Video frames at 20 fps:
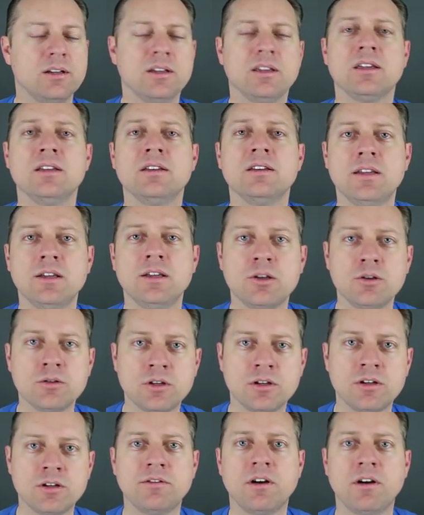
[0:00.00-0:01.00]
continue
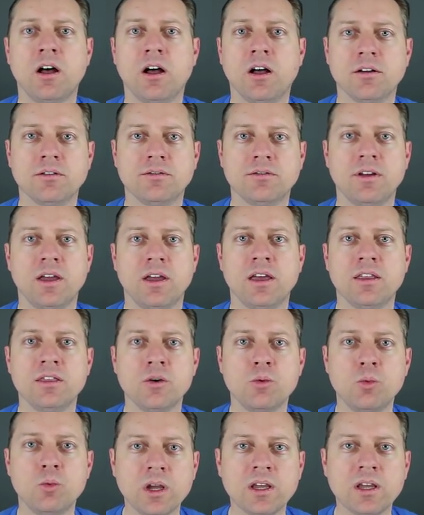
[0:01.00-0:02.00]
to devolve and
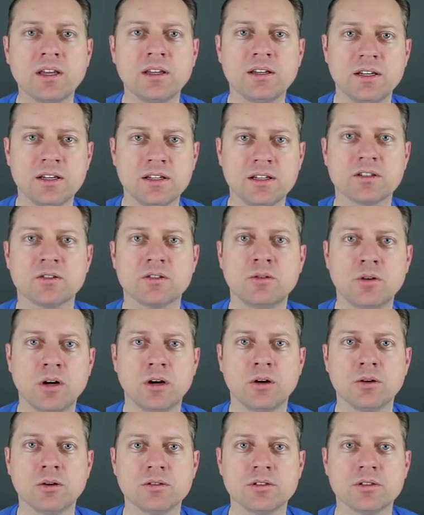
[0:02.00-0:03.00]
the wickedness
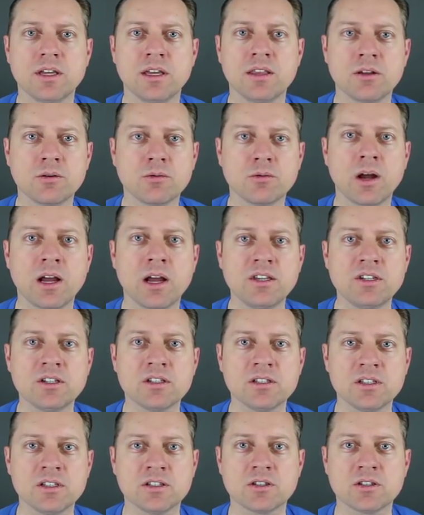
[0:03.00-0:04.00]
grows and the
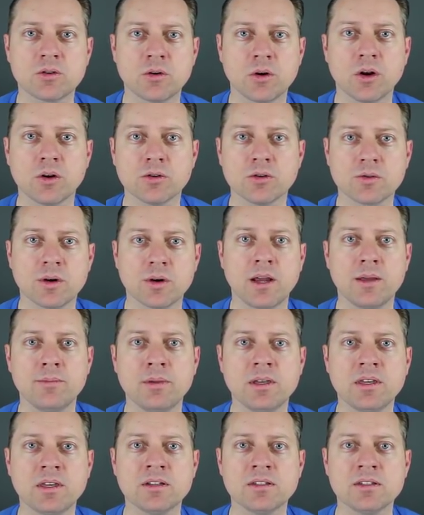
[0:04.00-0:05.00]
righteousness grows, right?
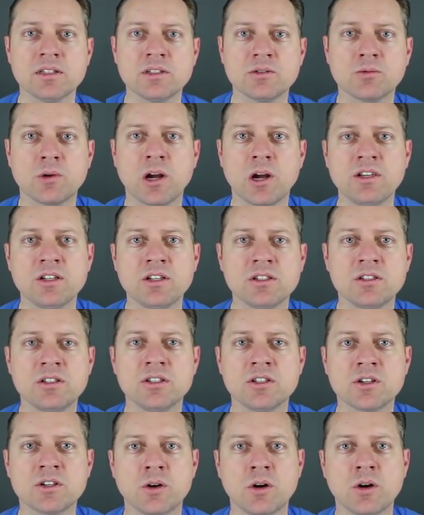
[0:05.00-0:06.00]
Because as
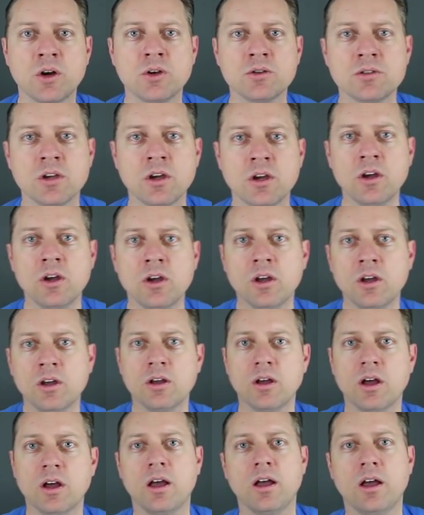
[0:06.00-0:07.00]
righteousness grows,
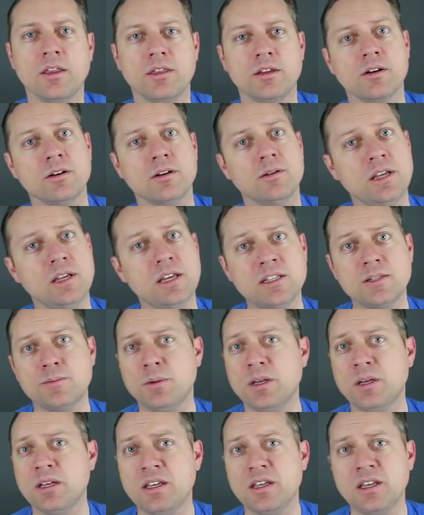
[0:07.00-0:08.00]
uh, there needs
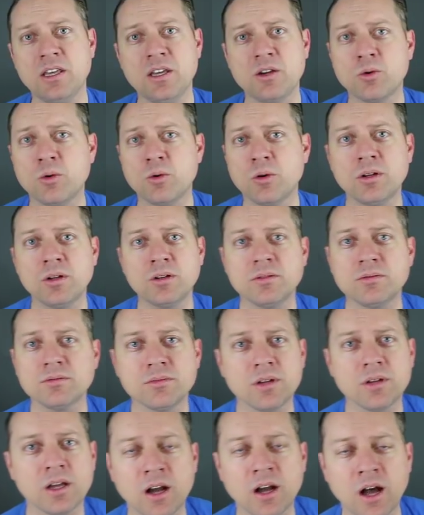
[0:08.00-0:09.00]
be equal
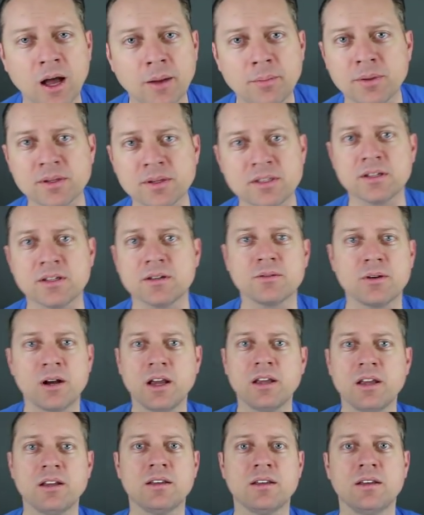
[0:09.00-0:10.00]
and opposite,
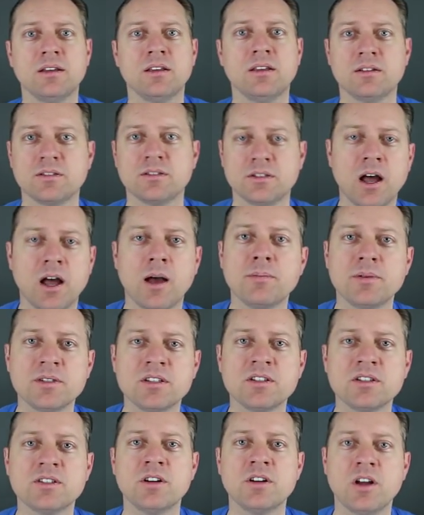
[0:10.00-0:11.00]
right? there's an
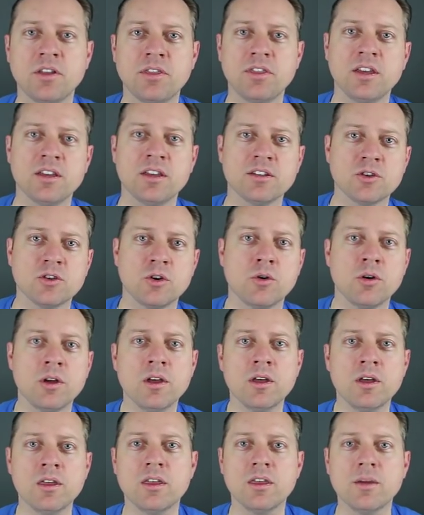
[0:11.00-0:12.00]
opposition all things. So
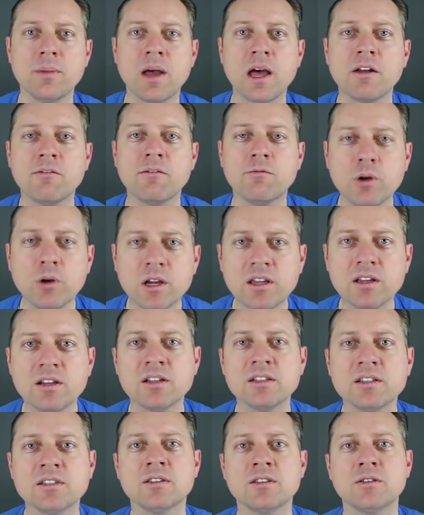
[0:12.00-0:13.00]
the amount of
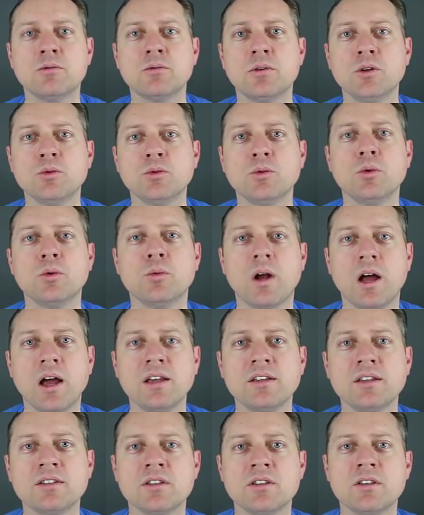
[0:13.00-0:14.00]
wickedness in the world will
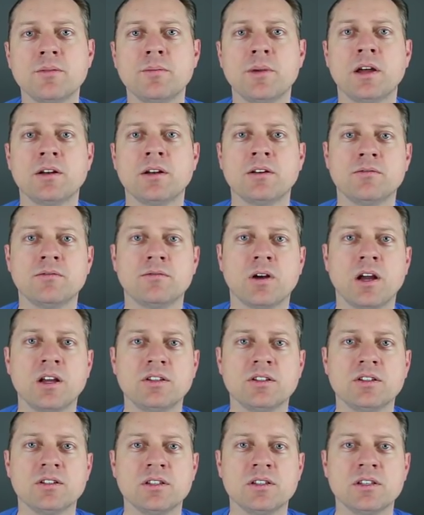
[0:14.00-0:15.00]
rise to the amount of
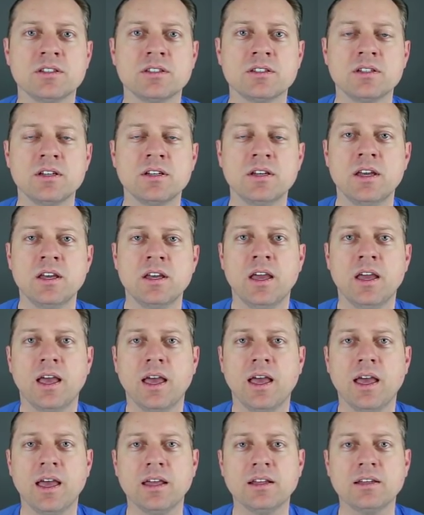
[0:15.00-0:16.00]
righteousness.
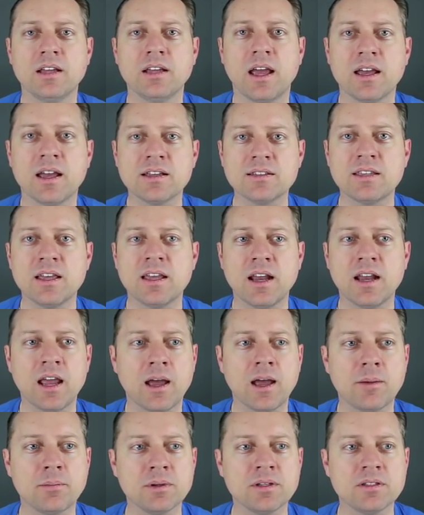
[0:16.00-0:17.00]
And as that
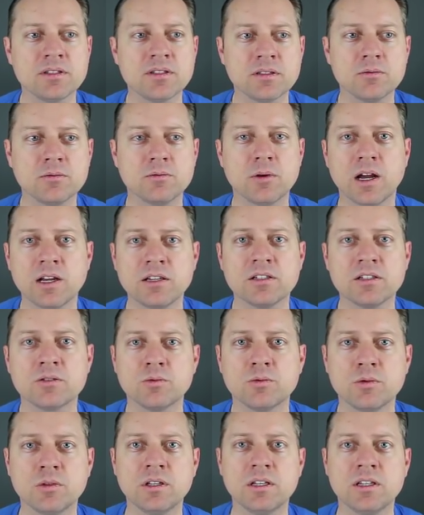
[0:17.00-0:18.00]
happens, the
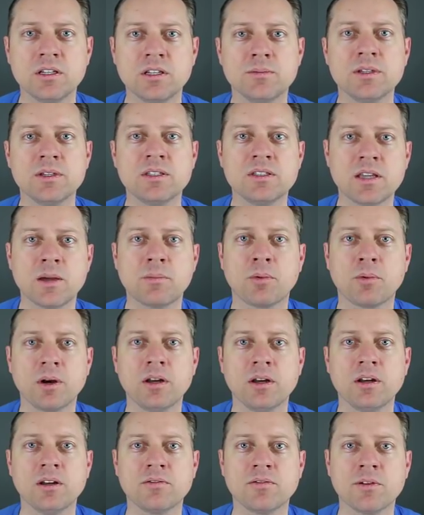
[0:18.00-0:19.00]
righteous will need to be
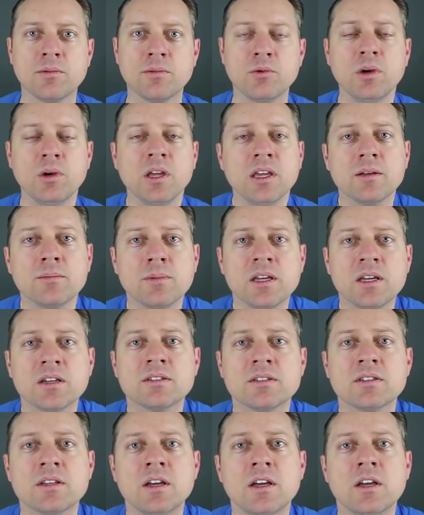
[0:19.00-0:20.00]
separated from the wicked
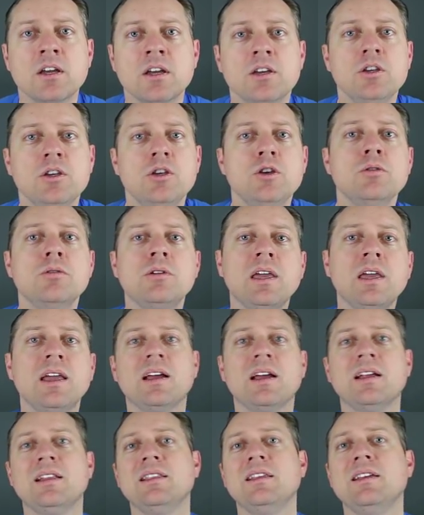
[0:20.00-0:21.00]
because you
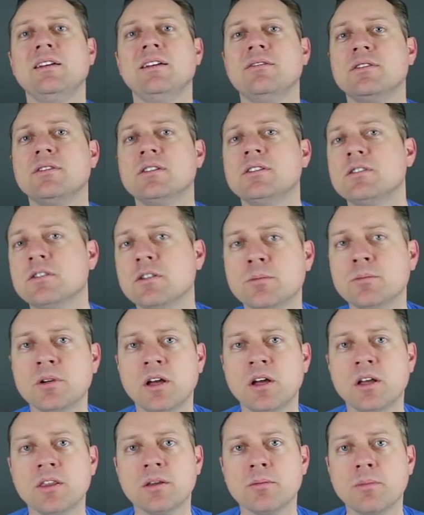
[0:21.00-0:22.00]
can't live the Sermon
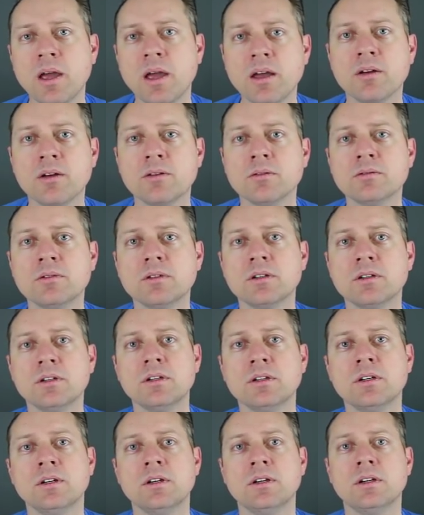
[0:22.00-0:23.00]
on the Mount
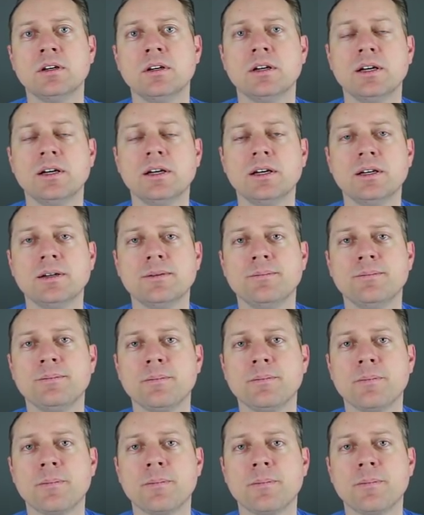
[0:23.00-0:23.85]
um,